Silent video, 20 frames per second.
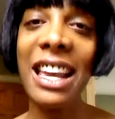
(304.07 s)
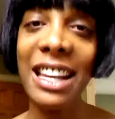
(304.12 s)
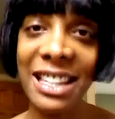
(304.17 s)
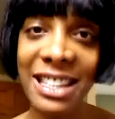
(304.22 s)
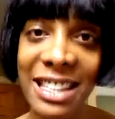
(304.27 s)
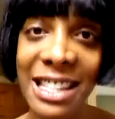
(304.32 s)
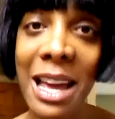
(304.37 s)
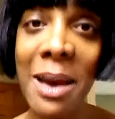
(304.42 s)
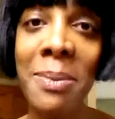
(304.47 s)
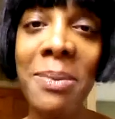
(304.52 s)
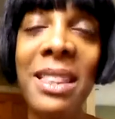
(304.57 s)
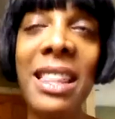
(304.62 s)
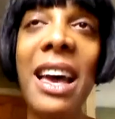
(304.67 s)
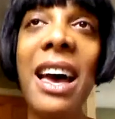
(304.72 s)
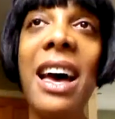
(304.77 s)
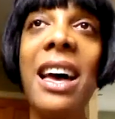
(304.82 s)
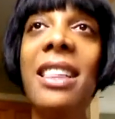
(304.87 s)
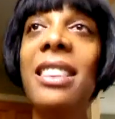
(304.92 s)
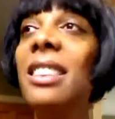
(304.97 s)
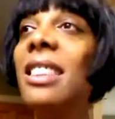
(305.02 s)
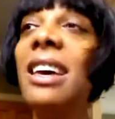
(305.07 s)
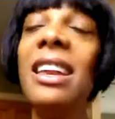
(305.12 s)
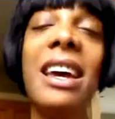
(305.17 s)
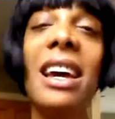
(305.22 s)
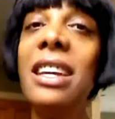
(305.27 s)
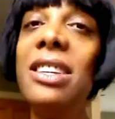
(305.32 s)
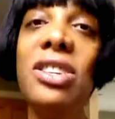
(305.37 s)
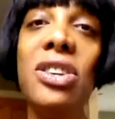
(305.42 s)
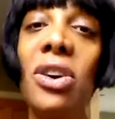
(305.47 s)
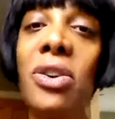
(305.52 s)
accept that
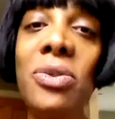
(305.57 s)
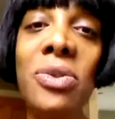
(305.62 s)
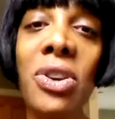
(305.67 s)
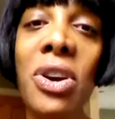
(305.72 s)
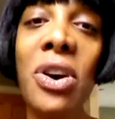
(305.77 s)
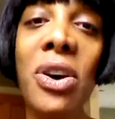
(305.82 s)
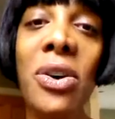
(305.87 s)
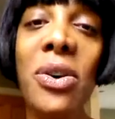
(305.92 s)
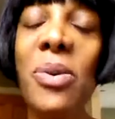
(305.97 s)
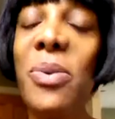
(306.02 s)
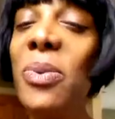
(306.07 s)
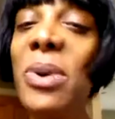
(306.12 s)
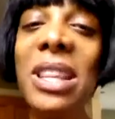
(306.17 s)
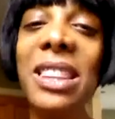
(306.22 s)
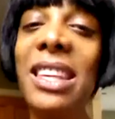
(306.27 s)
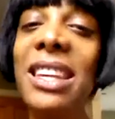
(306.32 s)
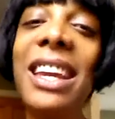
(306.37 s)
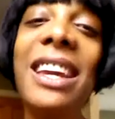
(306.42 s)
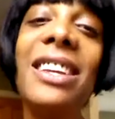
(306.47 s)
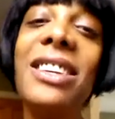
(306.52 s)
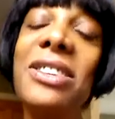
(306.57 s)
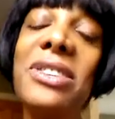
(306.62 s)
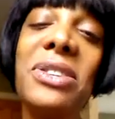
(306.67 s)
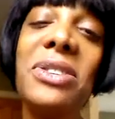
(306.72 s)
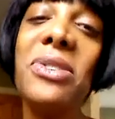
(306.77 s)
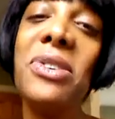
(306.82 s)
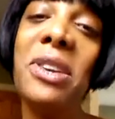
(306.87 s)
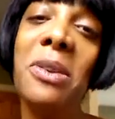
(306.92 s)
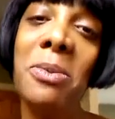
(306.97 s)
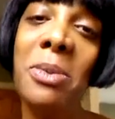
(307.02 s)
I don't know what the end is
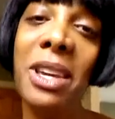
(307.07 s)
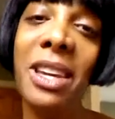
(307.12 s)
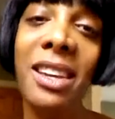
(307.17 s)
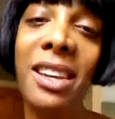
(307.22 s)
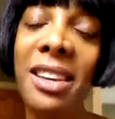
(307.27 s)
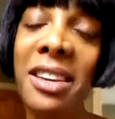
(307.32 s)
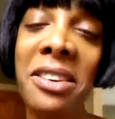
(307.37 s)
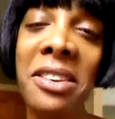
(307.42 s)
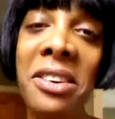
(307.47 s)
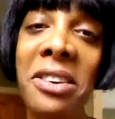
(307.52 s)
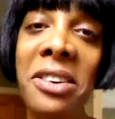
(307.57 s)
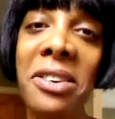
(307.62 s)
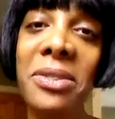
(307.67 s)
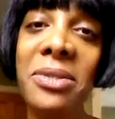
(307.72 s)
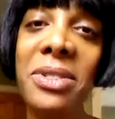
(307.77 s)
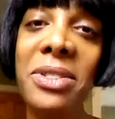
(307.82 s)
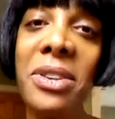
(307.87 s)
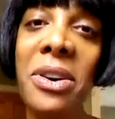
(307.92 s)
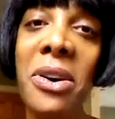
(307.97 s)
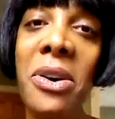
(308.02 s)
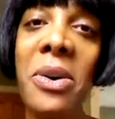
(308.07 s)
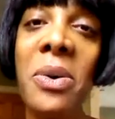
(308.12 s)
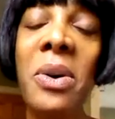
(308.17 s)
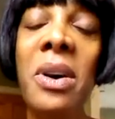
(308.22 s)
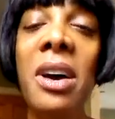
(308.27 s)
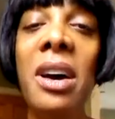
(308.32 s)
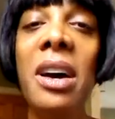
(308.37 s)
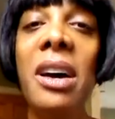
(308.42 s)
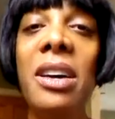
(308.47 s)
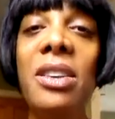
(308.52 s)
going to be, you know. So
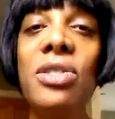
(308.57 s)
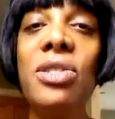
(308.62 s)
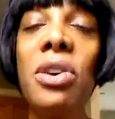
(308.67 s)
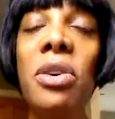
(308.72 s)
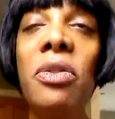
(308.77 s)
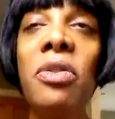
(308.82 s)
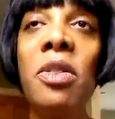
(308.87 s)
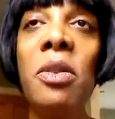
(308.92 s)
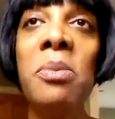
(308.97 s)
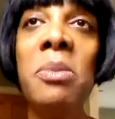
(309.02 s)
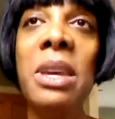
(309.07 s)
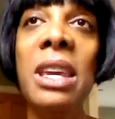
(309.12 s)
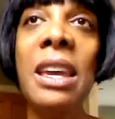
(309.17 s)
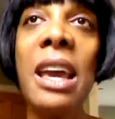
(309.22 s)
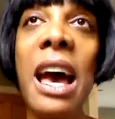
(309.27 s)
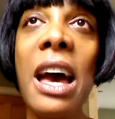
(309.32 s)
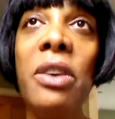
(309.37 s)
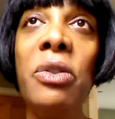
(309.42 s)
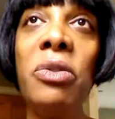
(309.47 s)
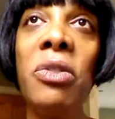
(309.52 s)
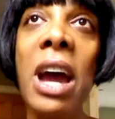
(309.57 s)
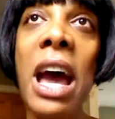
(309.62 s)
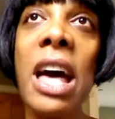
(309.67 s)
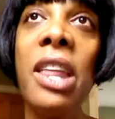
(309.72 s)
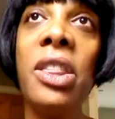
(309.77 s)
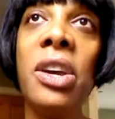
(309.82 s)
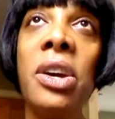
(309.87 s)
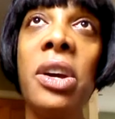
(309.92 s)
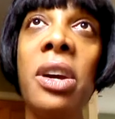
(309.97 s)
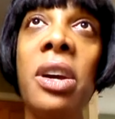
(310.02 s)
for me, I'd
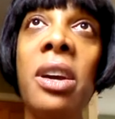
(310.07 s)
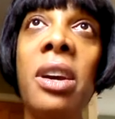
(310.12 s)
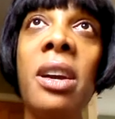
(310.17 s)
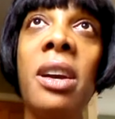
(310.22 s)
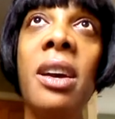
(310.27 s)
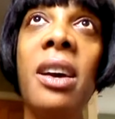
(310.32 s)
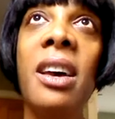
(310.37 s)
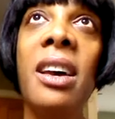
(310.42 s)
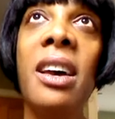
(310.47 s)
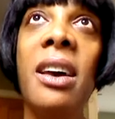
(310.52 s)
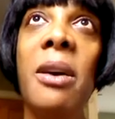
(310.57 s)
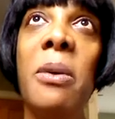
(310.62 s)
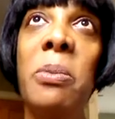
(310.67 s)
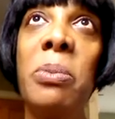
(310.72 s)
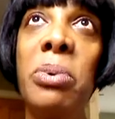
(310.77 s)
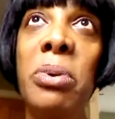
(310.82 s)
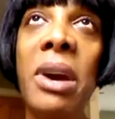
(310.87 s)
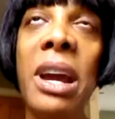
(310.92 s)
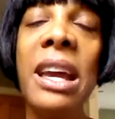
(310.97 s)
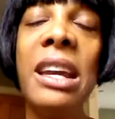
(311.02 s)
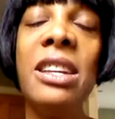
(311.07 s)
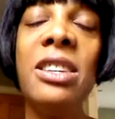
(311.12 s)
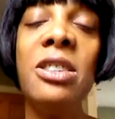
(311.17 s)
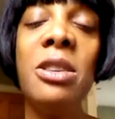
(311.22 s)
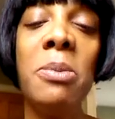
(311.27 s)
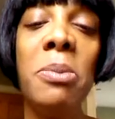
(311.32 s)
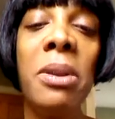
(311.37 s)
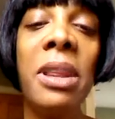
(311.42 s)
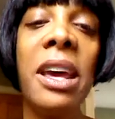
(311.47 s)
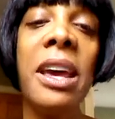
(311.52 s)
rather pray
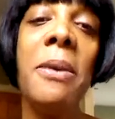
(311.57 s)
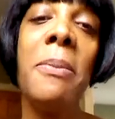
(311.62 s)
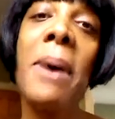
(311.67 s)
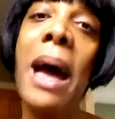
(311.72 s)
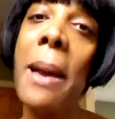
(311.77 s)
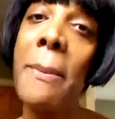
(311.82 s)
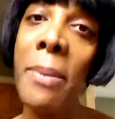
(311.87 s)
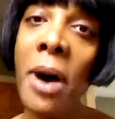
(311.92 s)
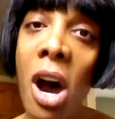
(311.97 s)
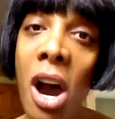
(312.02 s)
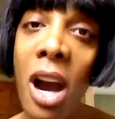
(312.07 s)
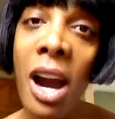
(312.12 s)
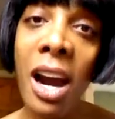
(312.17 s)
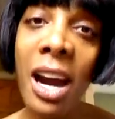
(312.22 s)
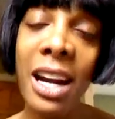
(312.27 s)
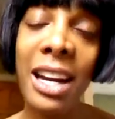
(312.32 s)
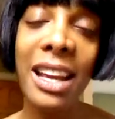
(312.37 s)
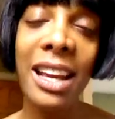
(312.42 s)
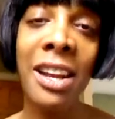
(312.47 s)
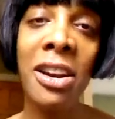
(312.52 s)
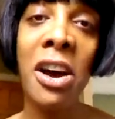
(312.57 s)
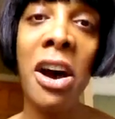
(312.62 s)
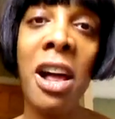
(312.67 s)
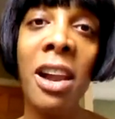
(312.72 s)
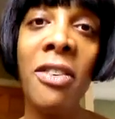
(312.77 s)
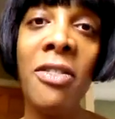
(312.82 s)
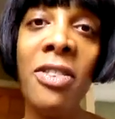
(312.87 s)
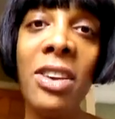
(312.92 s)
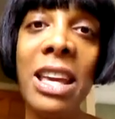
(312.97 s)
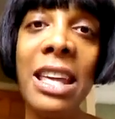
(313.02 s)
to play my part in all
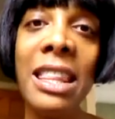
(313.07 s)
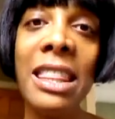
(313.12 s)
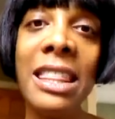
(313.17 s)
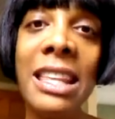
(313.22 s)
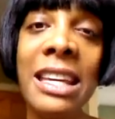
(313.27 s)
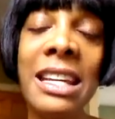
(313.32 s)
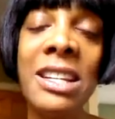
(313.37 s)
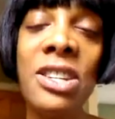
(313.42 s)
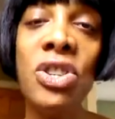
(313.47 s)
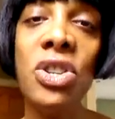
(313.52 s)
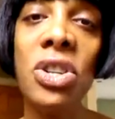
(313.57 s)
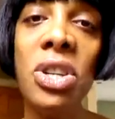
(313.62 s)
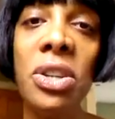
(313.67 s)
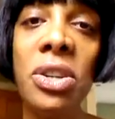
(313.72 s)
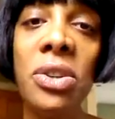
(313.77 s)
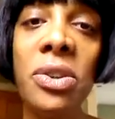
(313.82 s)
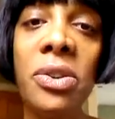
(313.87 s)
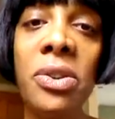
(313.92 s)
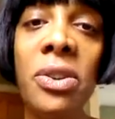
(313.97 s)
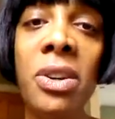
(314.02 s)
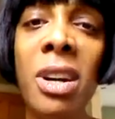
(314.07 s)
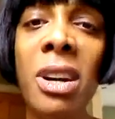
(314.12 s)
of it than to.